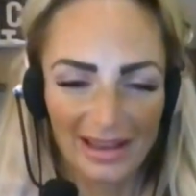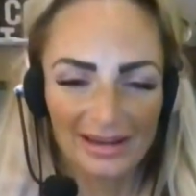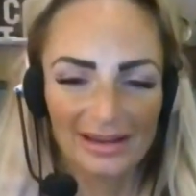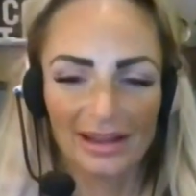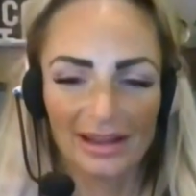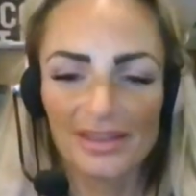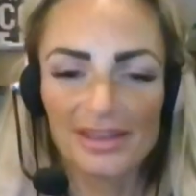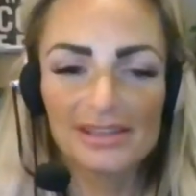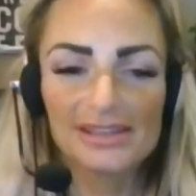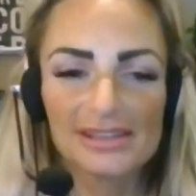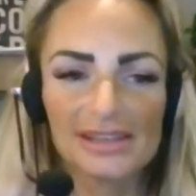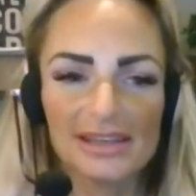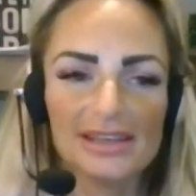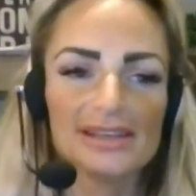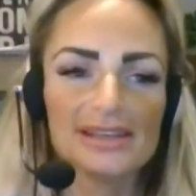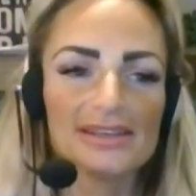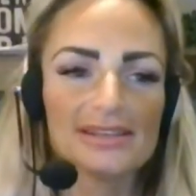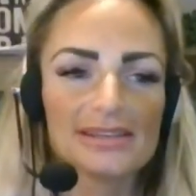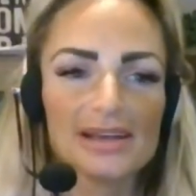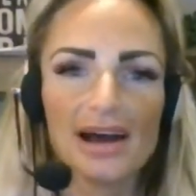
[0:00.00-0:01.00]
Now this
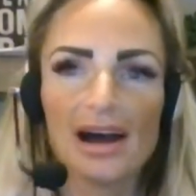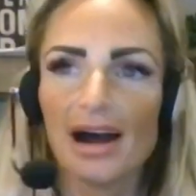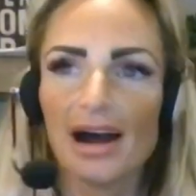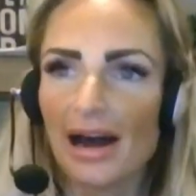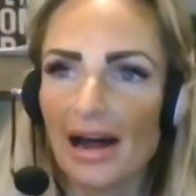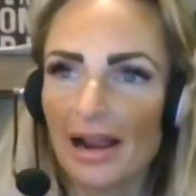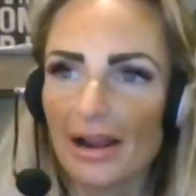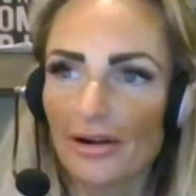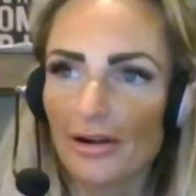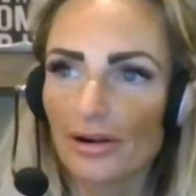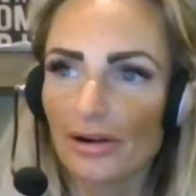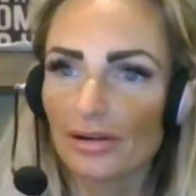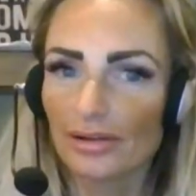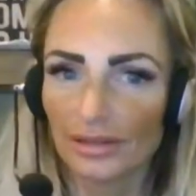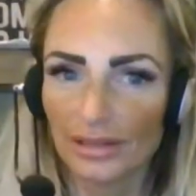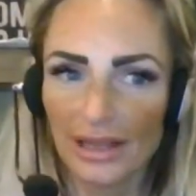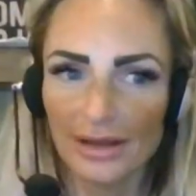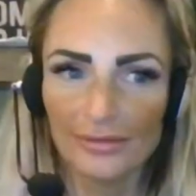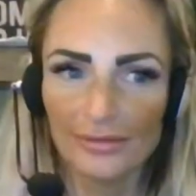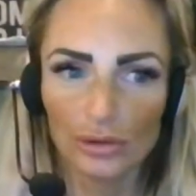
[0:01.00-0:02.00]
is higher
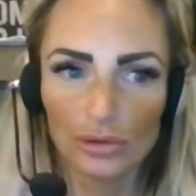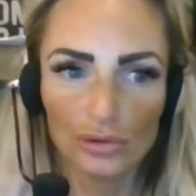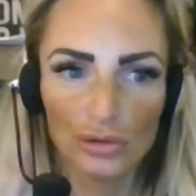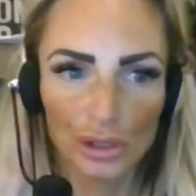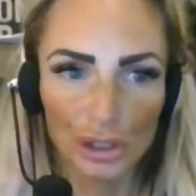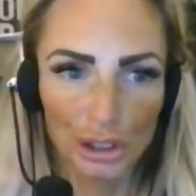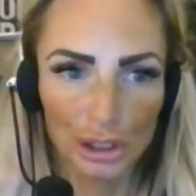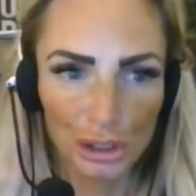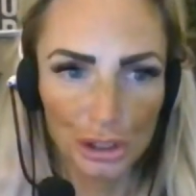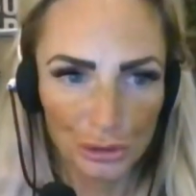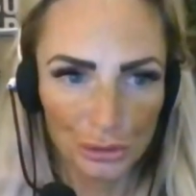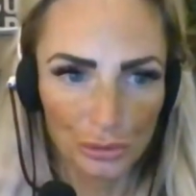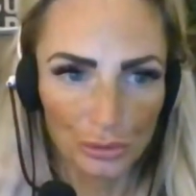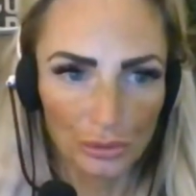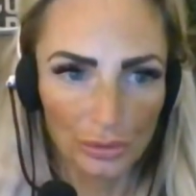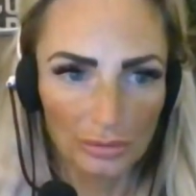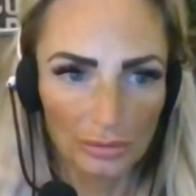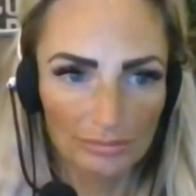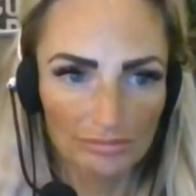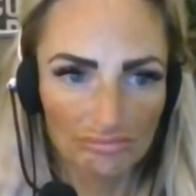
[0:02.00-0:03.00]
level
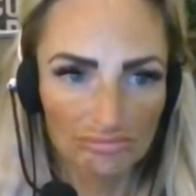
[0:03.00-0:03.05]
you,